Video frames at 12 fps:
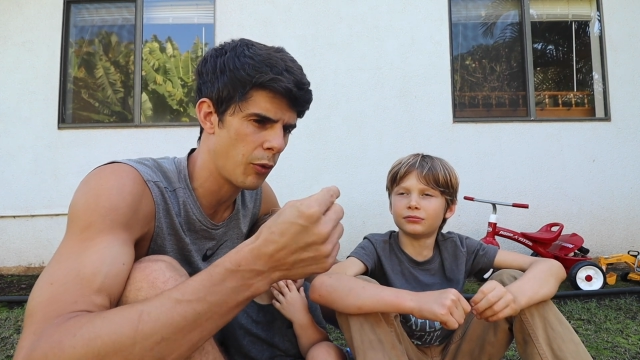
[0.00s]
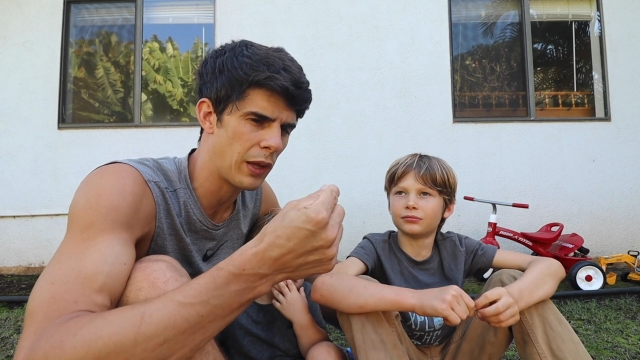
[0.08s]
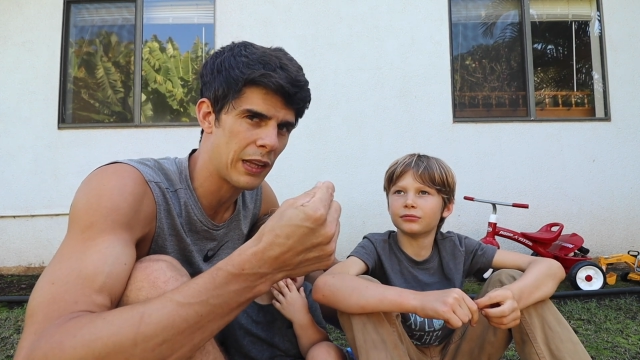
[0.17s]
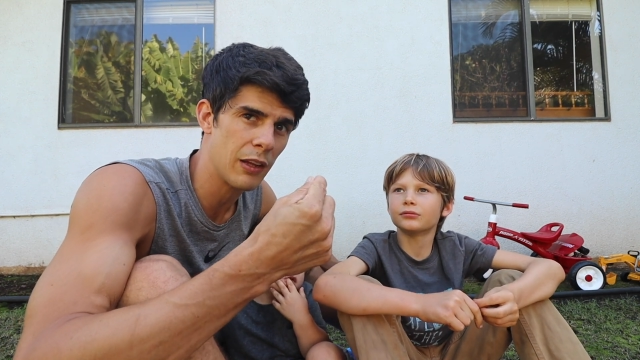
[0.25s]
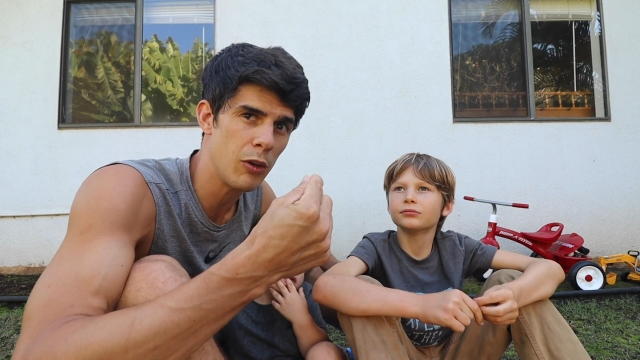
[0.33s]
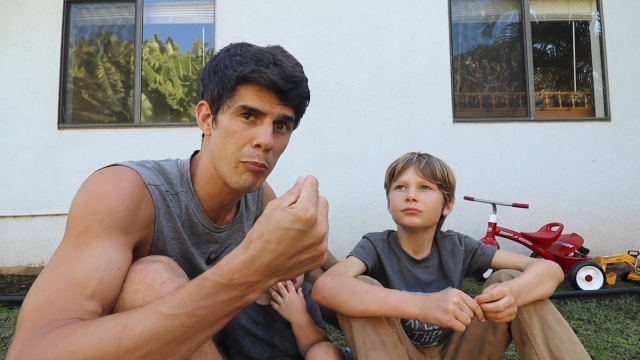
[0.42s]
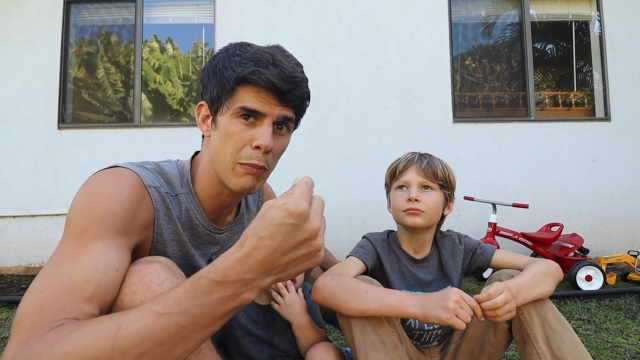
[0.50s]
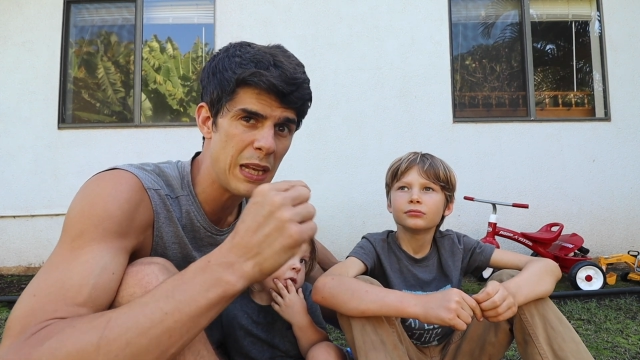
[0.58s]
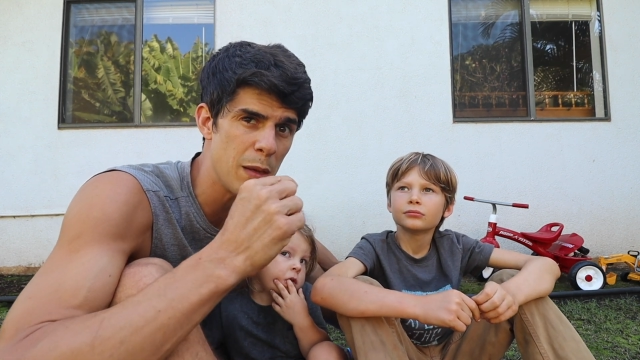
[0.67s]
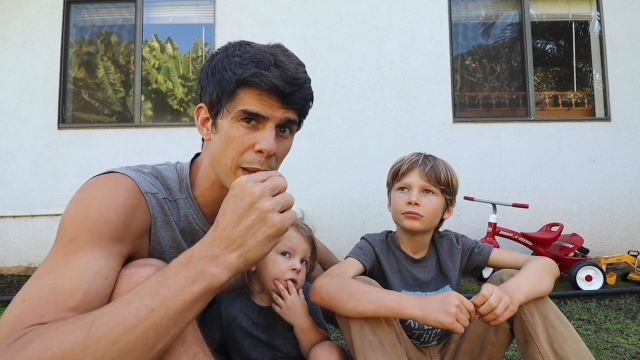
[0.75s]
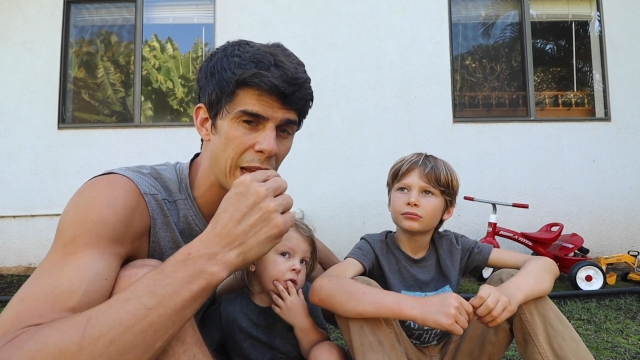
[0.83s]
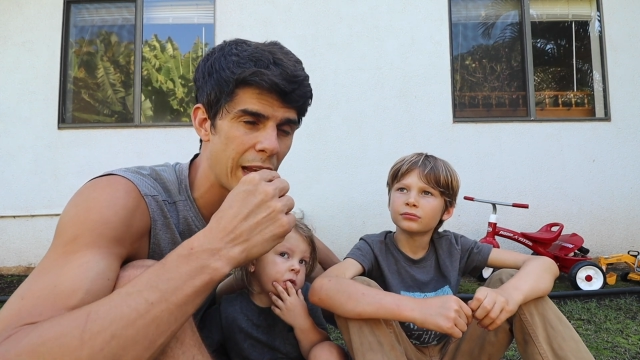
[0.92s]
Speaker 1: They were like little mini
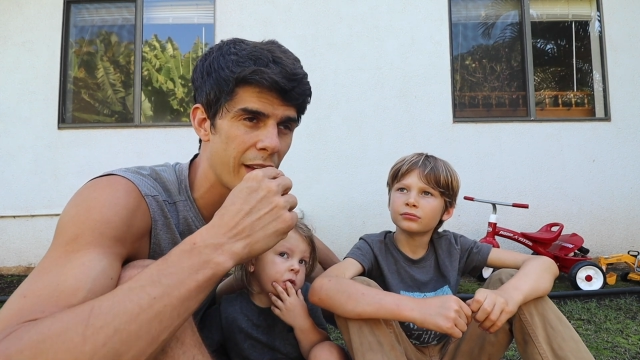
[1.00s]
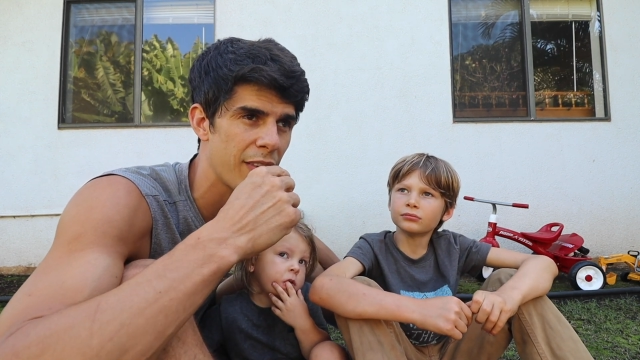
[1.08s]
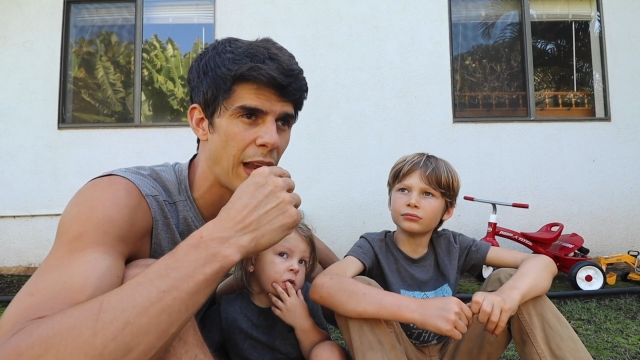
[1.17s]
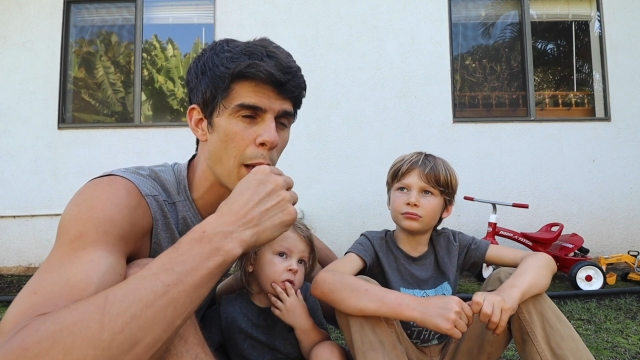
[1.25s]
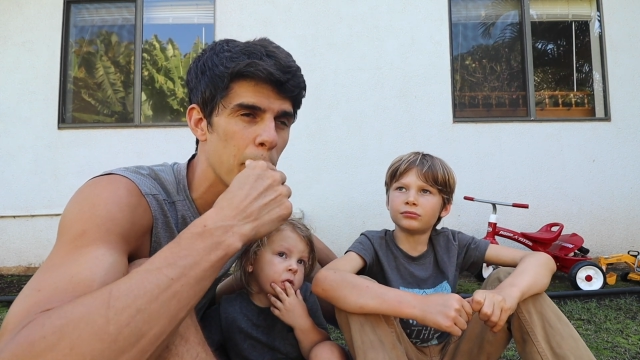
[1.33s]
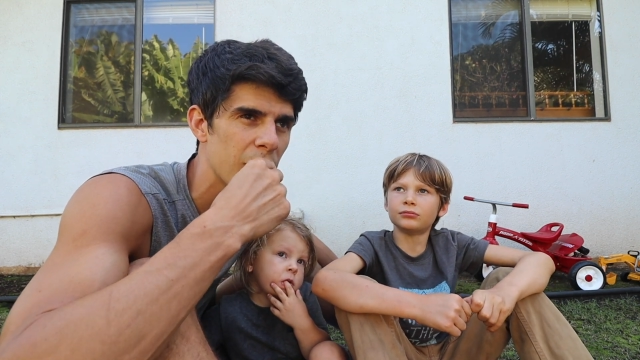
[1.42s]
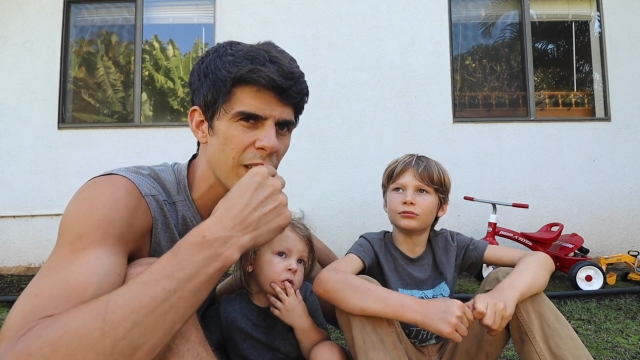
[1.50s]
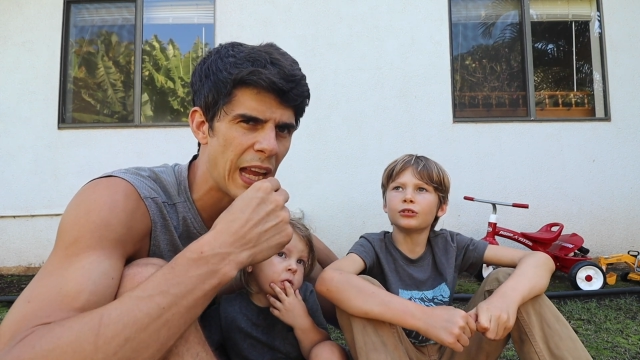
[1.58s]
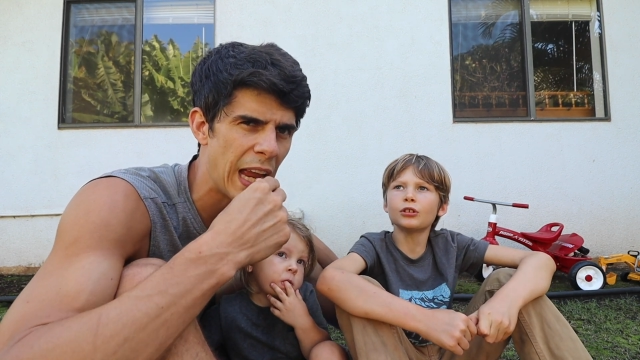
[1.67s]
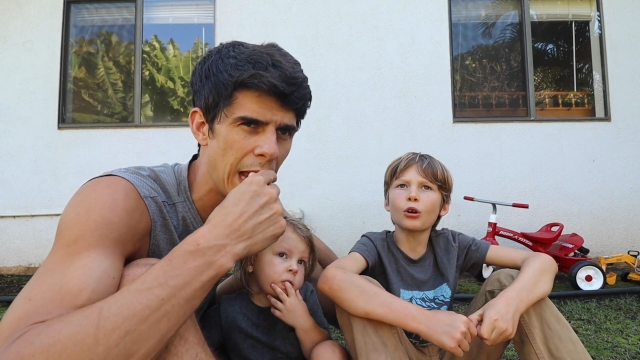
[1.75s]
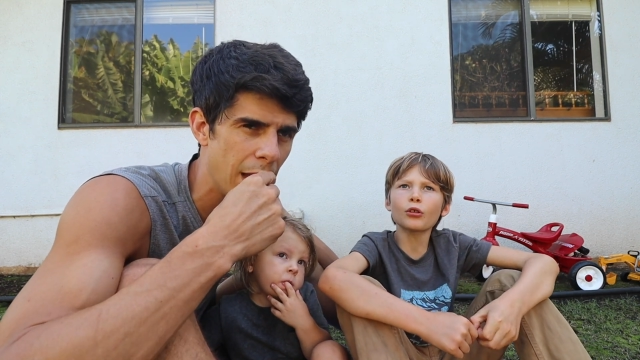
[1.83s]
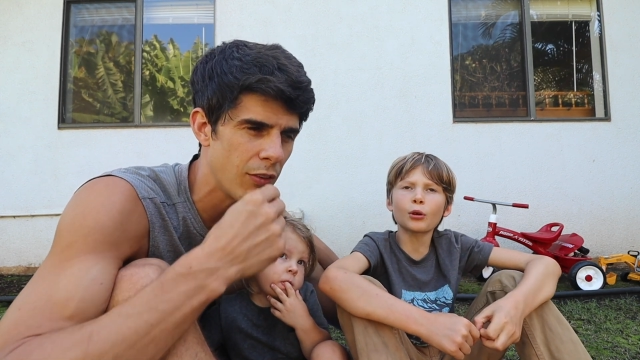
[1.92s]
bananas and apples, and they
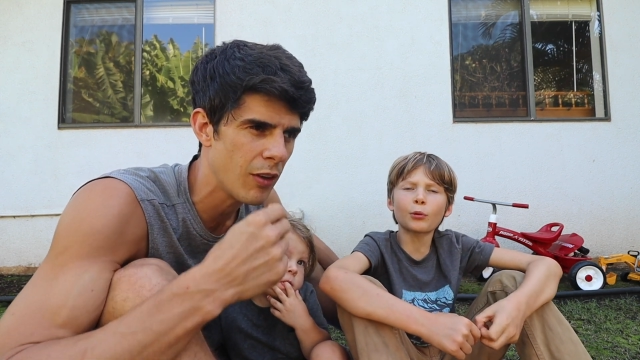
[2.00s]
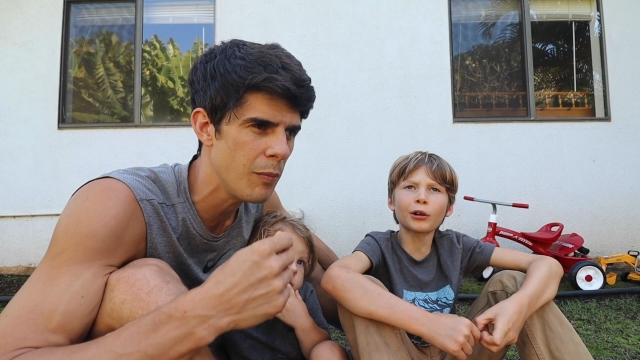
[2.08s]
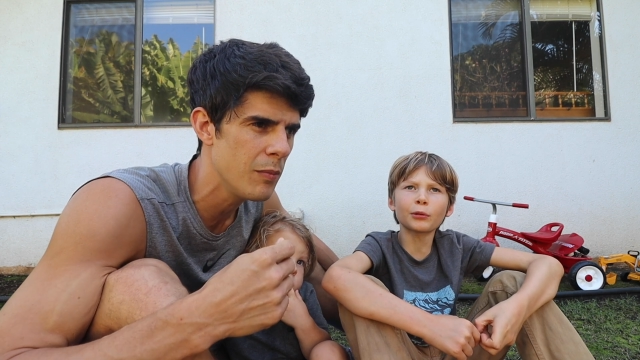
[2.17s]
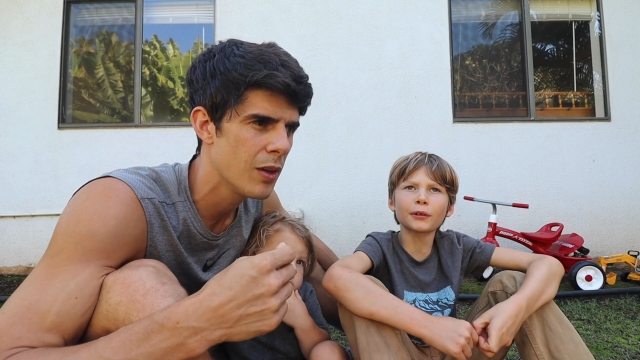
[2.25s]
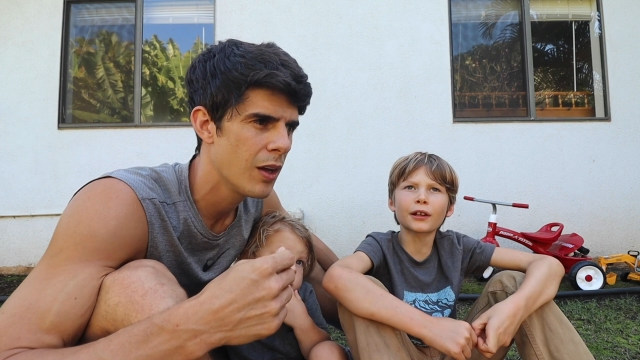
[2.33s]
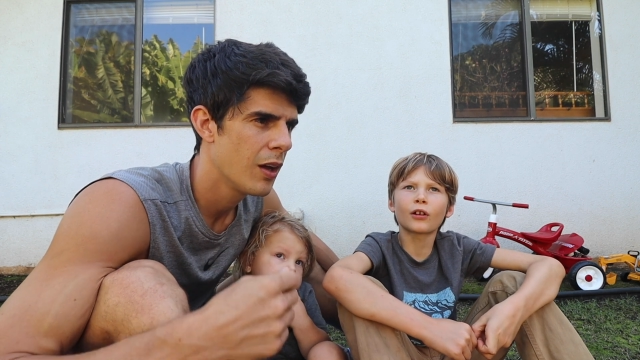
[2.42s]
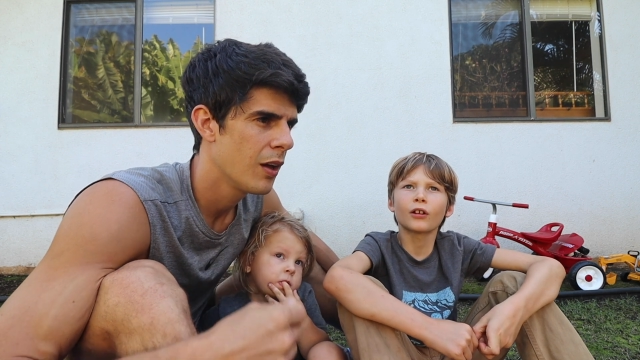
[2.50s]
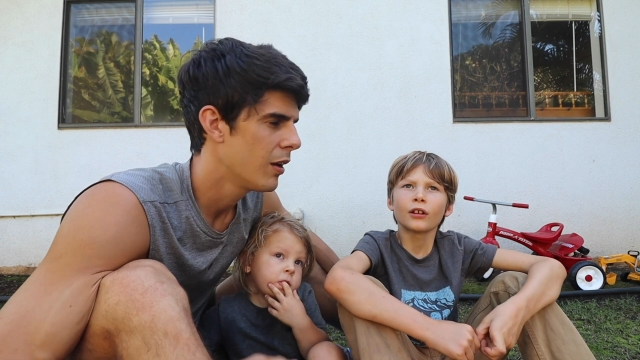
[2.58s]
no, they some. weren't real.